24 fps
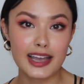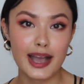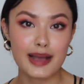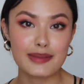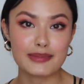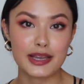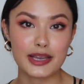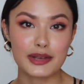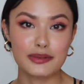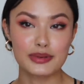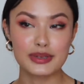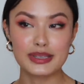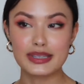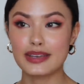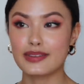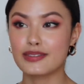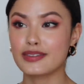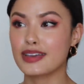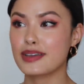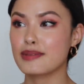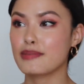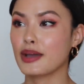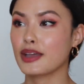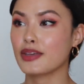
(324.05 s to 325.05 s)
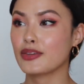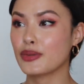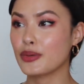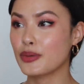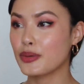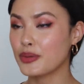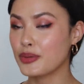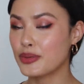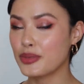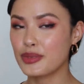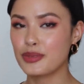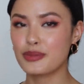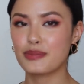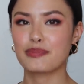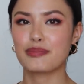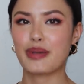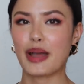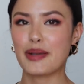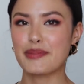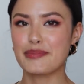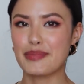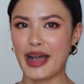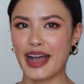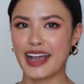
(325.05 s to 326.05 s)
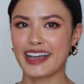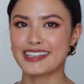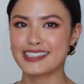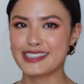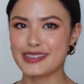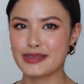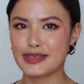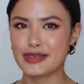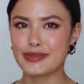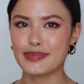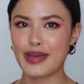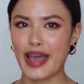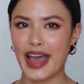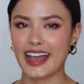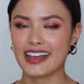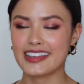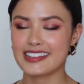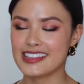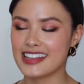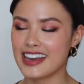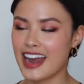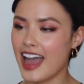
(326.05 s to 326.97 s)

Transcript: I'm like reliving my youth by buying some of the bags that